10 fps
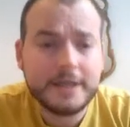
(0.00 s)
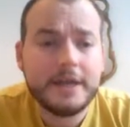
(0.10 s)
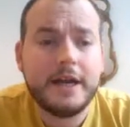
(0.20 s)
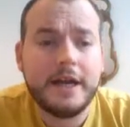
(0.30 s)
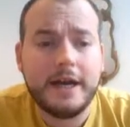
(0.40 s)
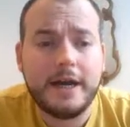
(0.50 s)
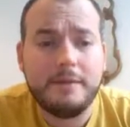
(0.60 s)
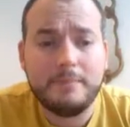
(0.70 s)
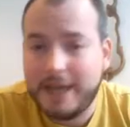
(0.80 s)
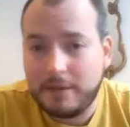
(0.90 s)

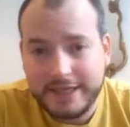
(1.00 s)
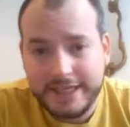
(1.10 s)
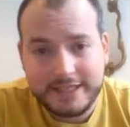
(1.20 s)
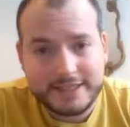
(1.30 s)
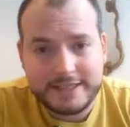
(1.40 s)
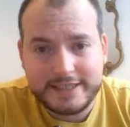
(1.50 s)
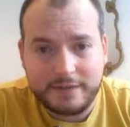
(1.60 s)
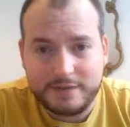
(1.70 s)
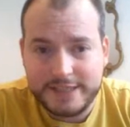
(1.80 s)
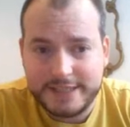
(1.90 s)
But now my king's as
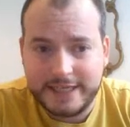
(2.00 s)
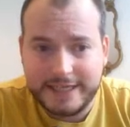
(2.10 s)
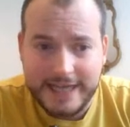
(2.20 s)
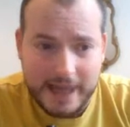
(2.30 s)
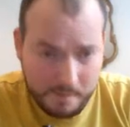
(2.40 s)
safe as it's going to get.